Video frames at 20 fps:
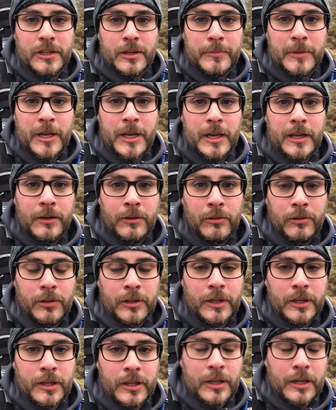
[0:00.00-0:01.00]
I'm hitting all
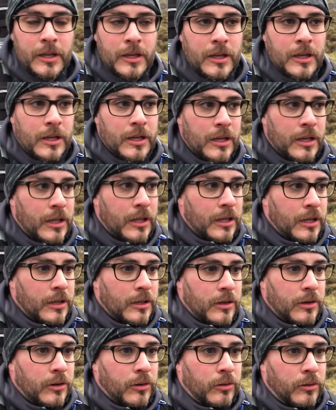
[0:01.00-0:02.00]
the,
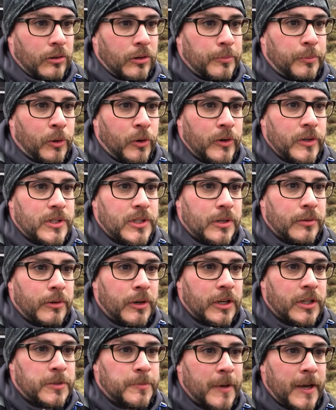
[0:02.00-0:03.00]
all the points I would
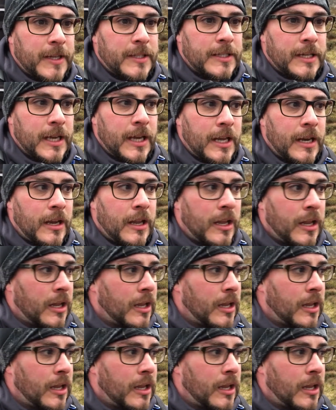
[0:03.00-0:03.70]
expect to hit.